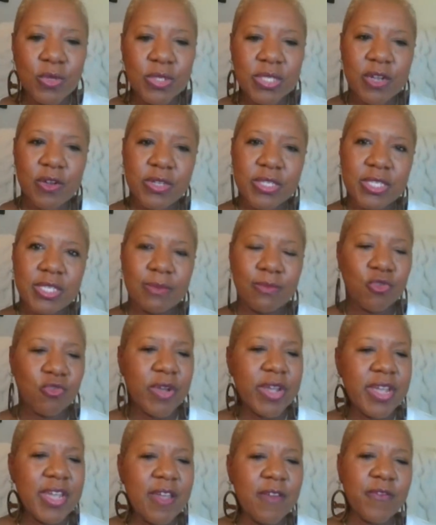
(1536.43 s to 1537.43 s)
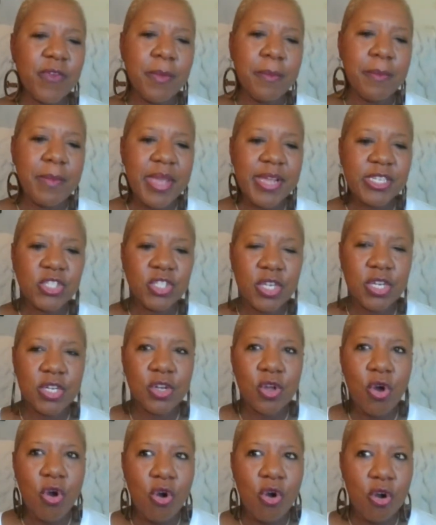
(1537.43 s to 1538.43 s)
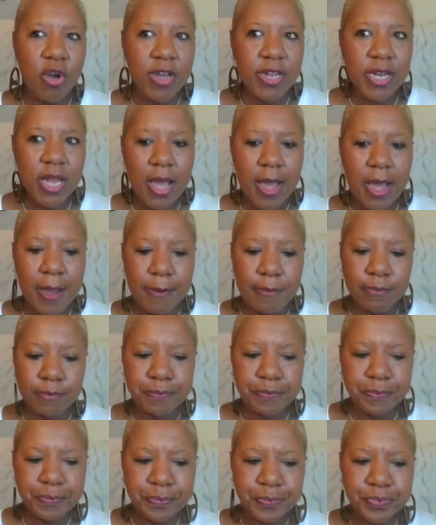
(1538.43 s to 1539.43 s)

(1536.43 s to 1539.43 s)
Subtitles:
There are some great information on